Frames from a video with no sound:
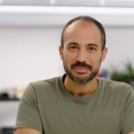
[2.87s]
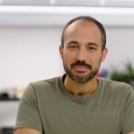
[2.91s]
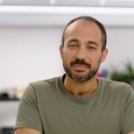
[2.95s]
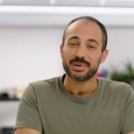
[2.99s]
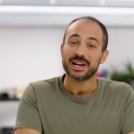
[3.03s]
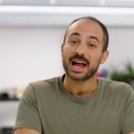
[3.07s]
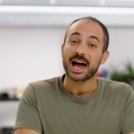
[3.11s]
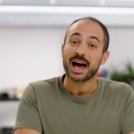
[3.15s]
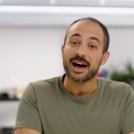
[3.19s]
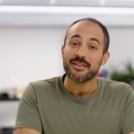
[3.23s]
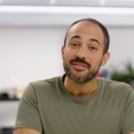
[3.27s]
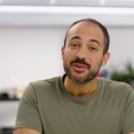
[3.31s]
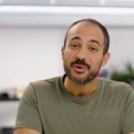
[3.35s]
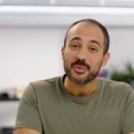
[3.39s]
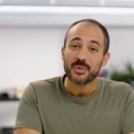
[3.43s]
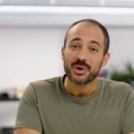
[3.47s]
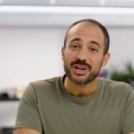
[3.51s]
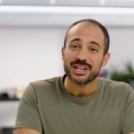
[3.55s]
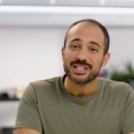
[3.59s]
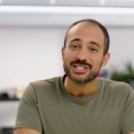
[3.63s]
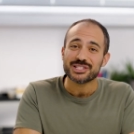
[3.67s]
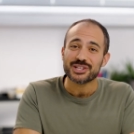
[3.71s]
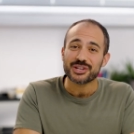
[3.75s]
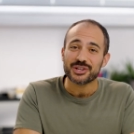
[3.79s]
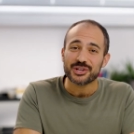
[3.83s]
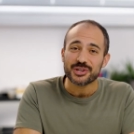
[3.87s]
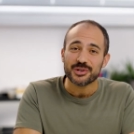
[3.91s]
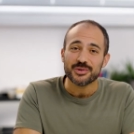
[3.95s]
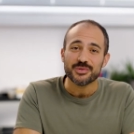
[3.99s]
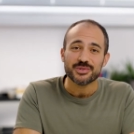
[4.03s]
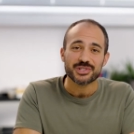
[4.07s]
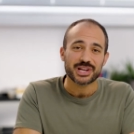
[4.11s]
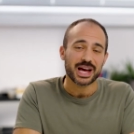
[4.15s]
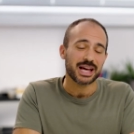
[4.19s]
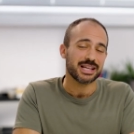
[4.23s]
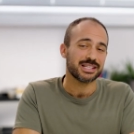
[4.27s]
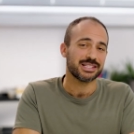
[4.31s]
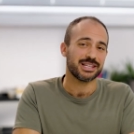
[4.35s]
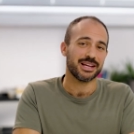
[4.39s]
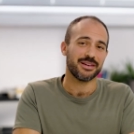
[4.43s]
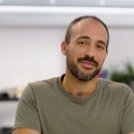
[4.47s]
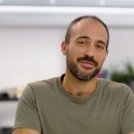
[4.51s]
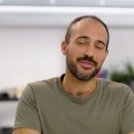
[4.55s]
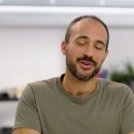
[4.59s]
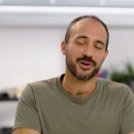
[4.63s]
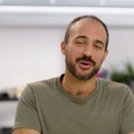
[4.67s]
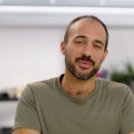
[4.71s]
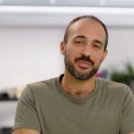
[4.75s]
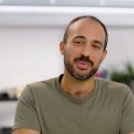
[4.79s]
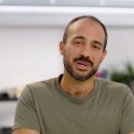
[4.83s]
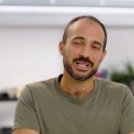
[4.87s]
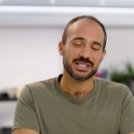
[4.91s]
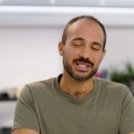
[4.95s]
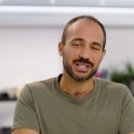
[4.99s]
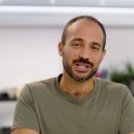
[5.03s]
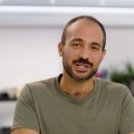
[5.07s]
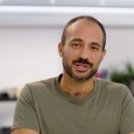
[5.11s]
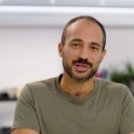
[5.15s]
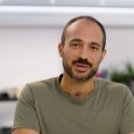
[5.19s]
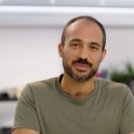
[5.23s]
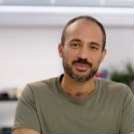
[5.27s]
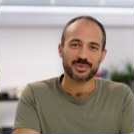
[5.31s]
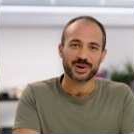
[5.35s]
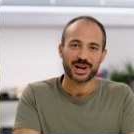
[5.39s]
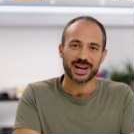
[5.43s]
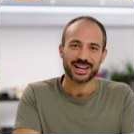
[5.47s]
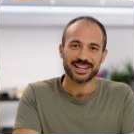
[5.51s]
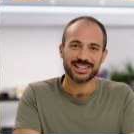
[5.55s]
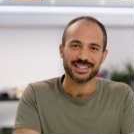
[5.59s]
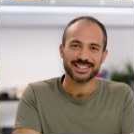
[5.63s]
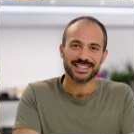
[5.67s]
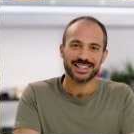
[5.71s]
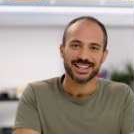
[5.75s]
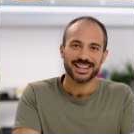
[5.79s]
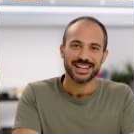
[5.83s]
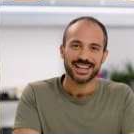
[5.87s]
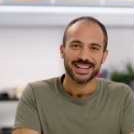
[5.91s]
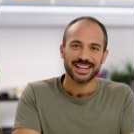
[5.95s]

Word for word: but having one is a huge asset for your business or brand.